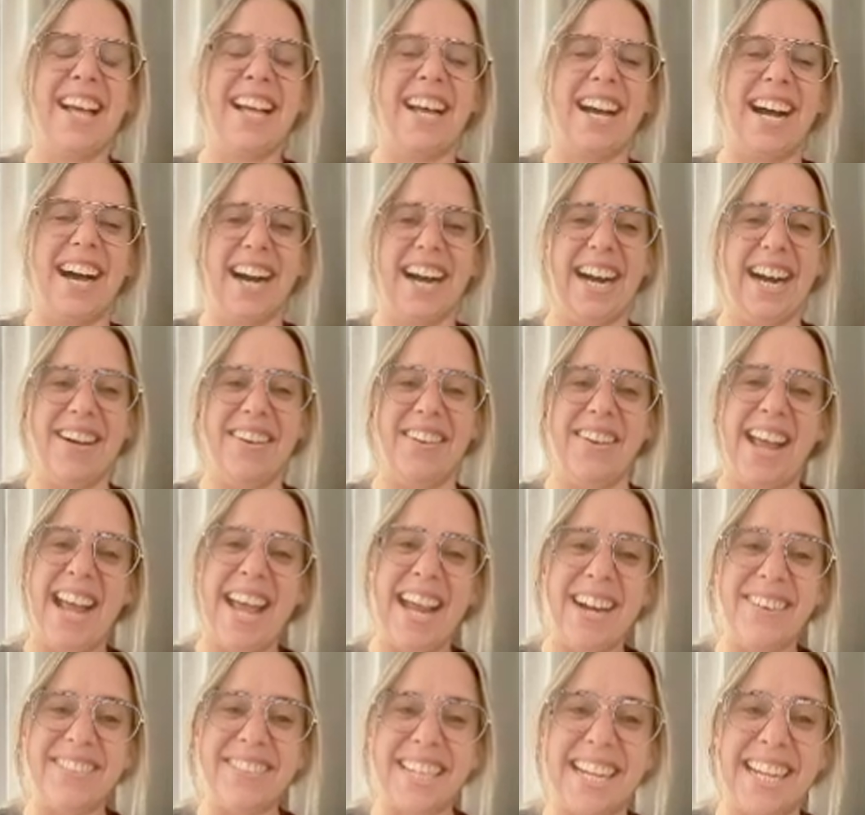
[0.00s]

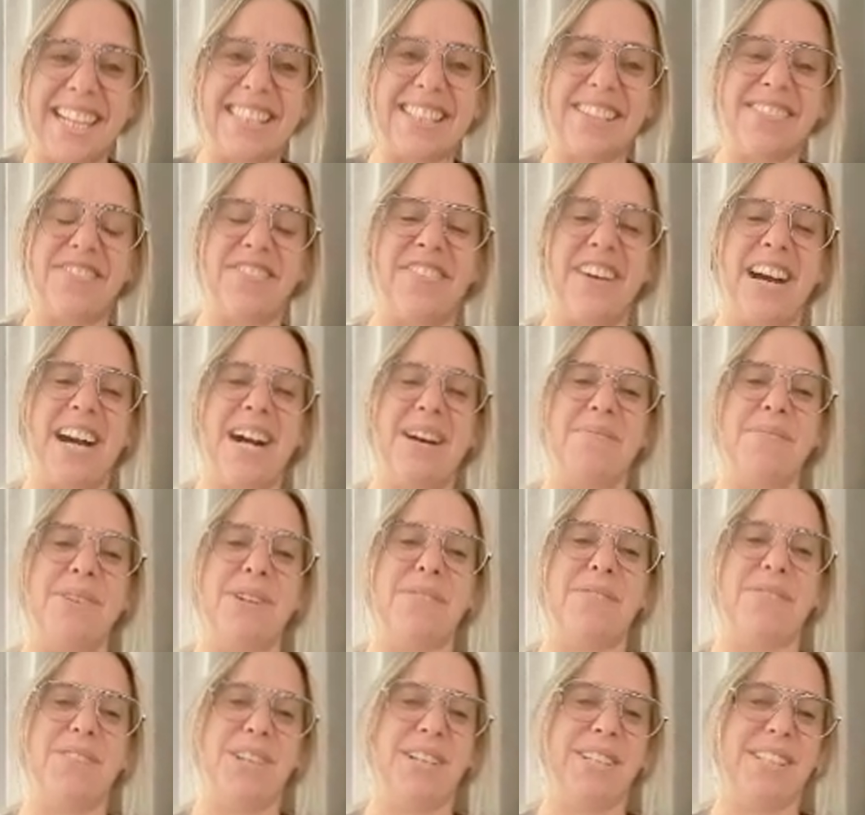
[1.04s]
NFTs are far
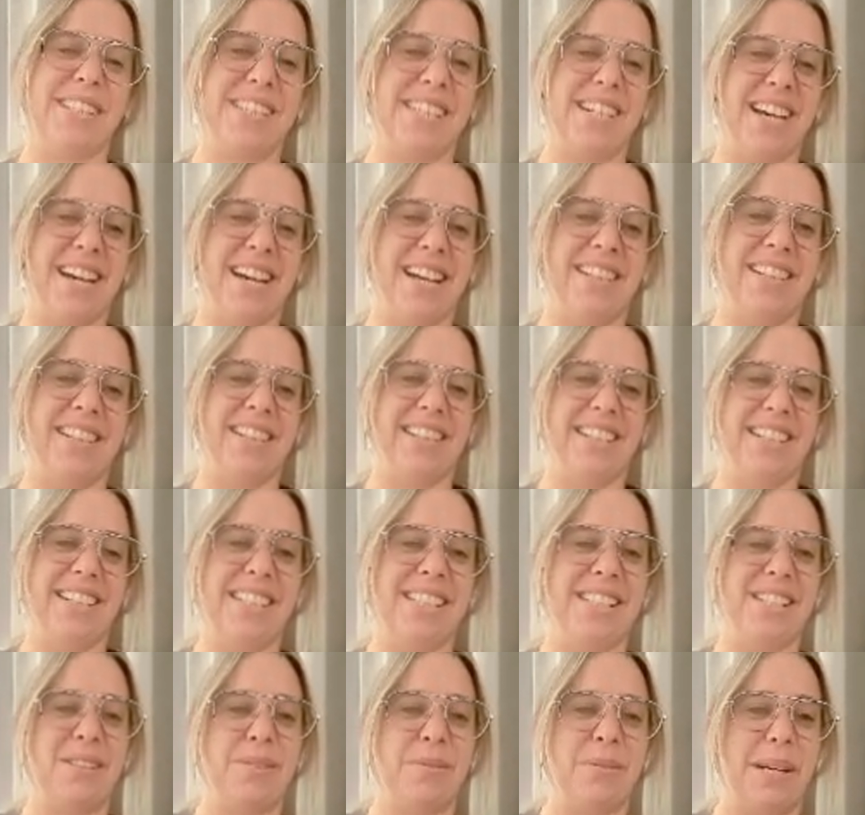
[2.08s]
more versatile than
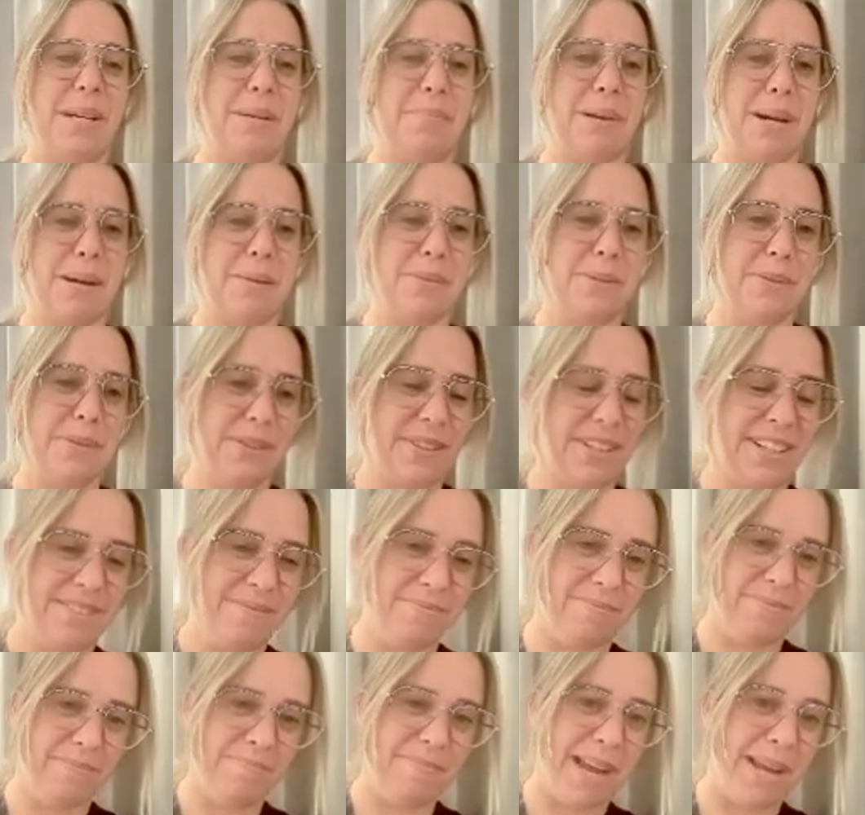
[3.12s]
this Twitter bubble would
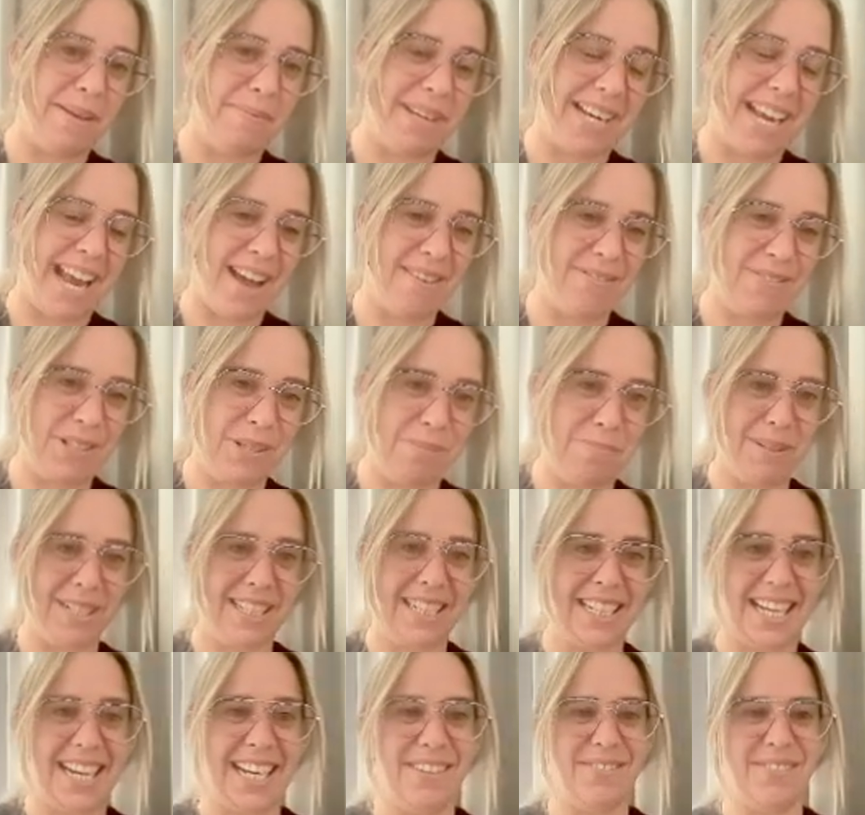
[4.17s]
maybe have you
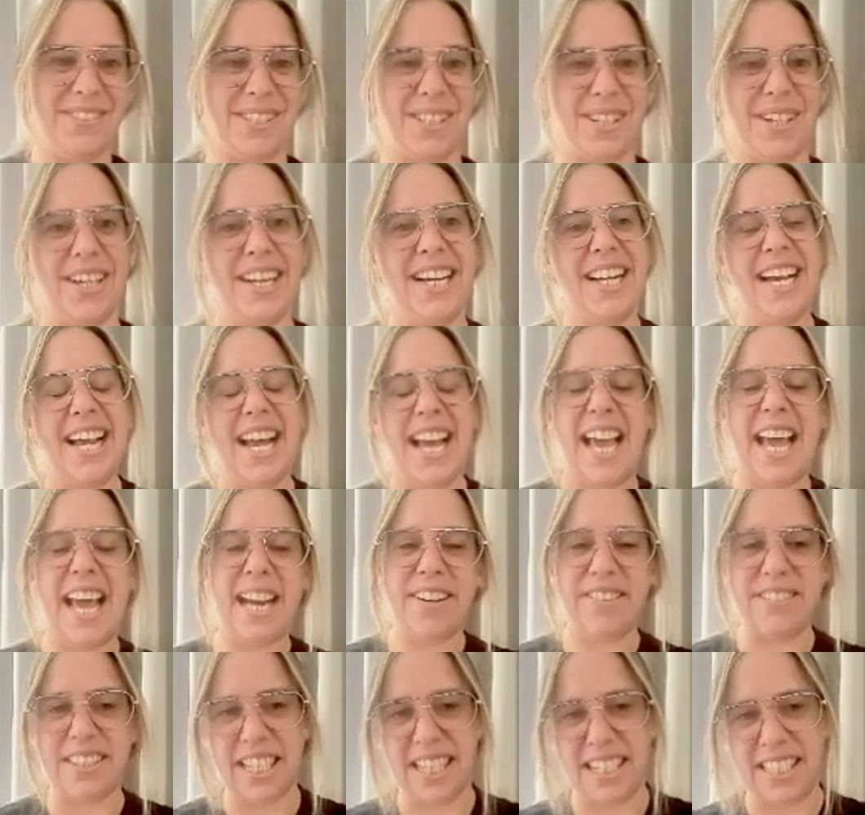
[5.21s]
believe. So
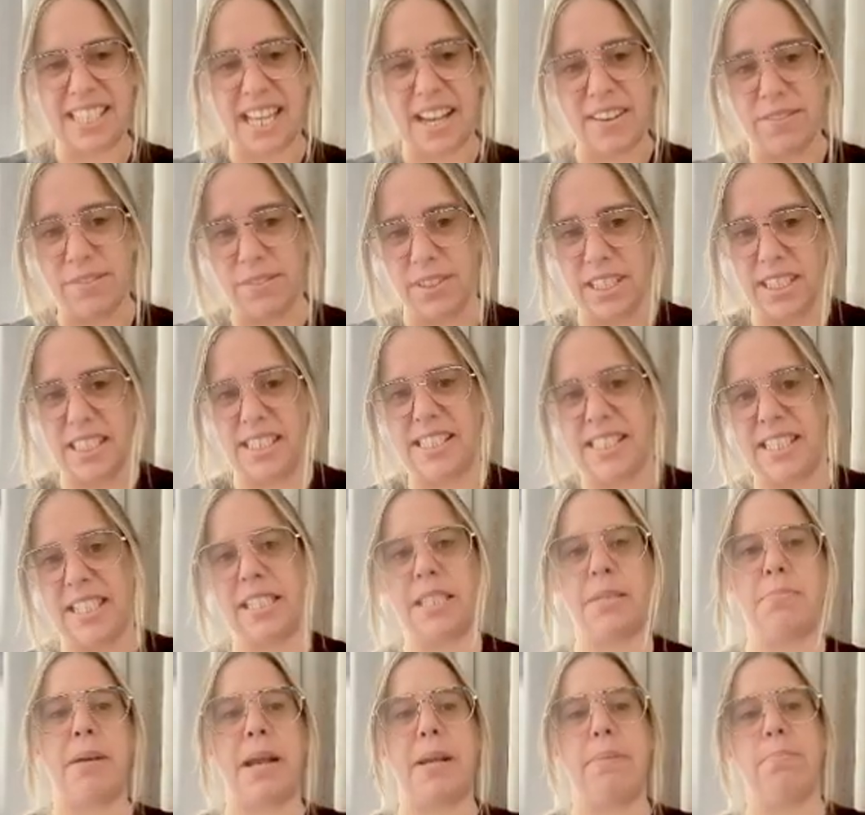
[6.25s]
NFTs have really
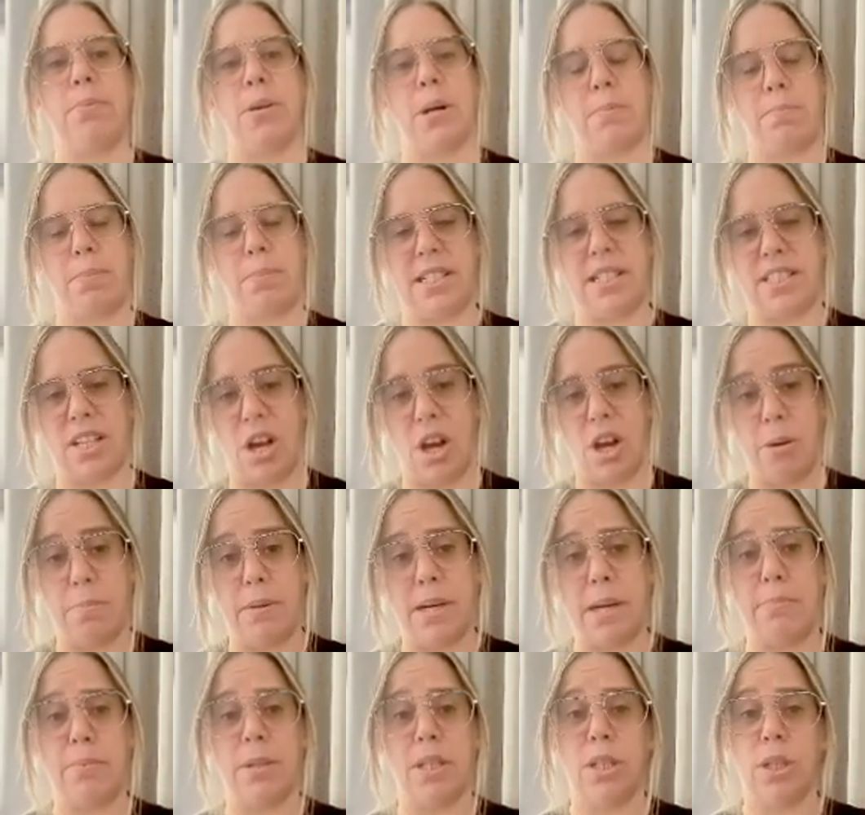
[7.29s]
6 main properties that
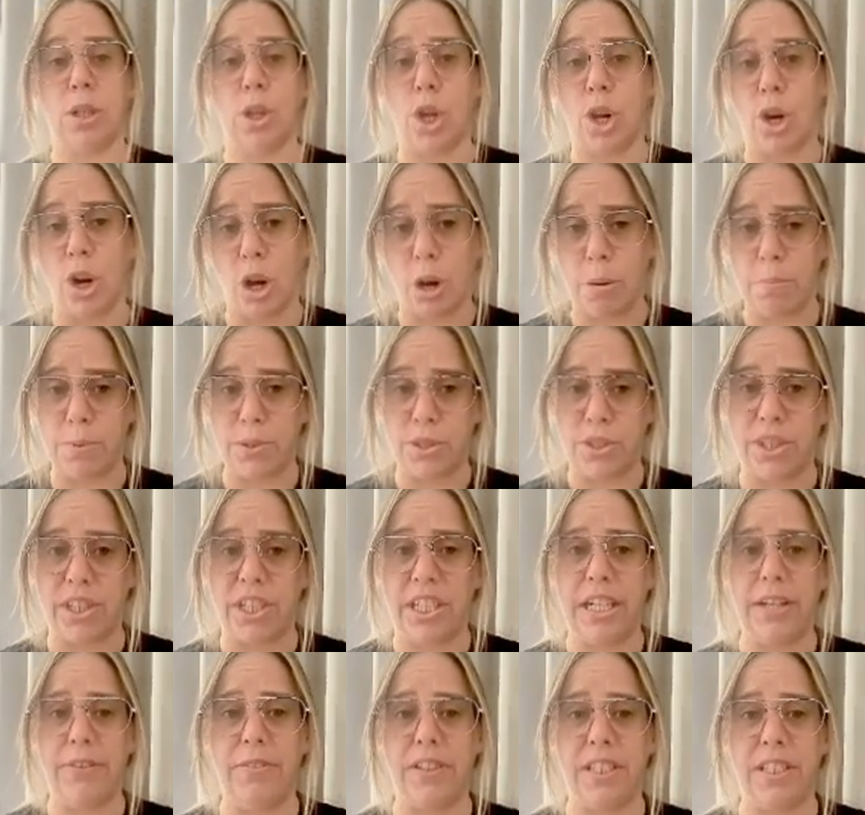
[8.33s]
open up a lot of
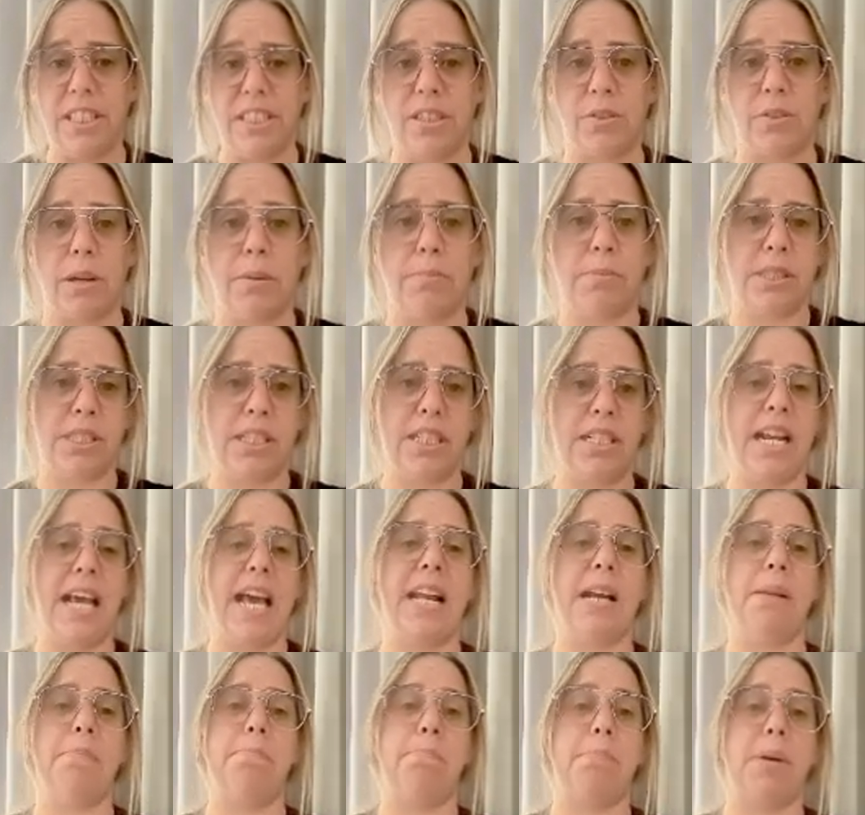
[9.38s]
opportunity for disruption
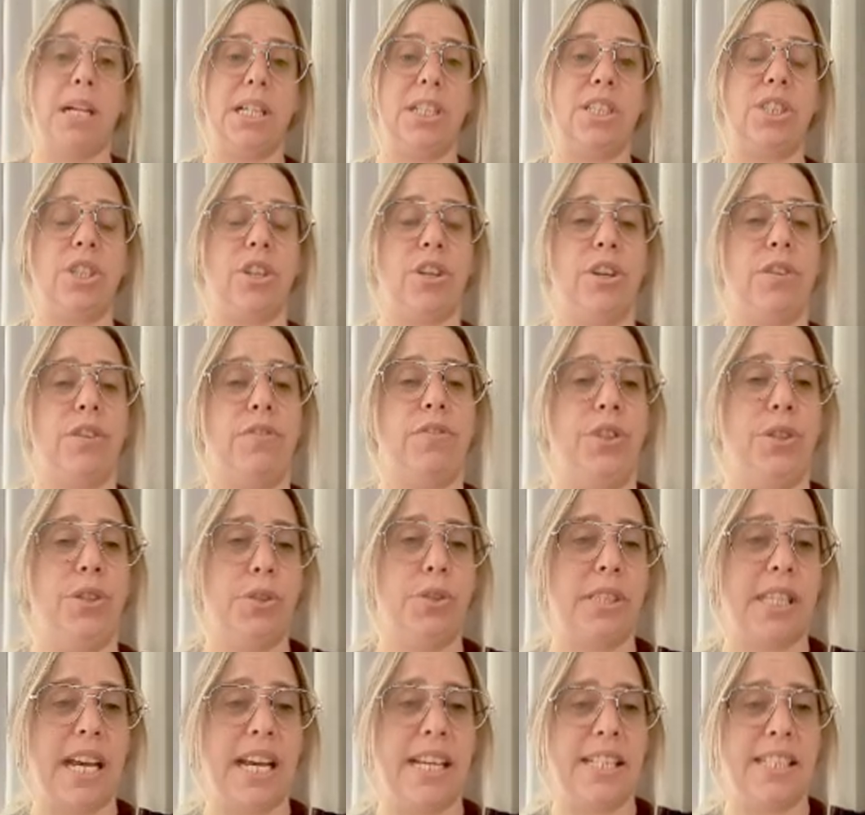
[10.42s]
and a bunch of
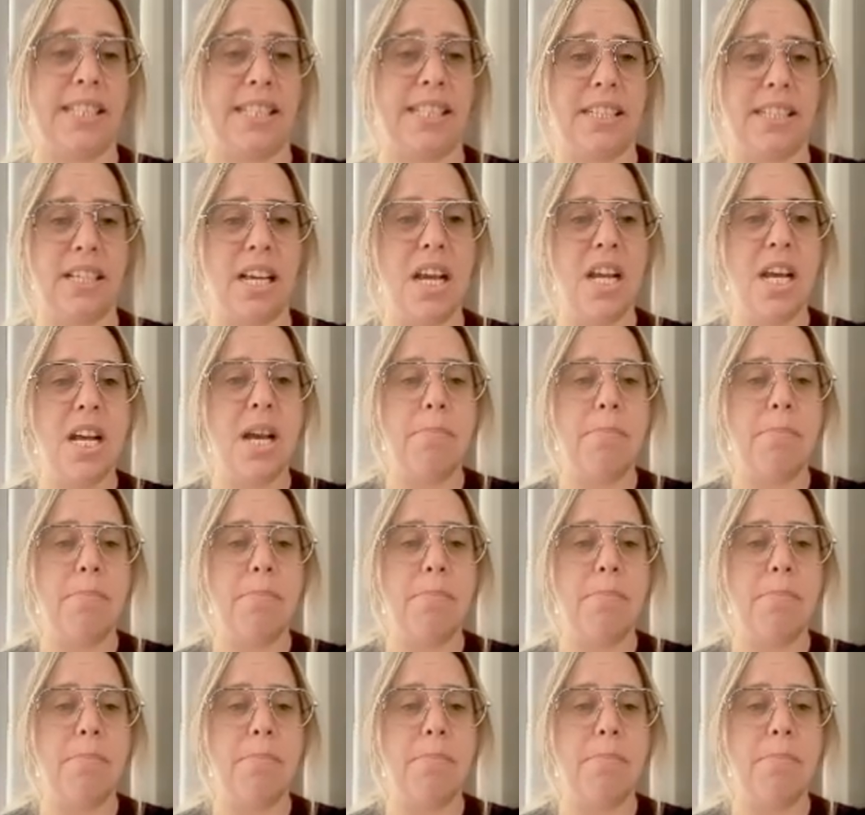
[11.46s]
use cases.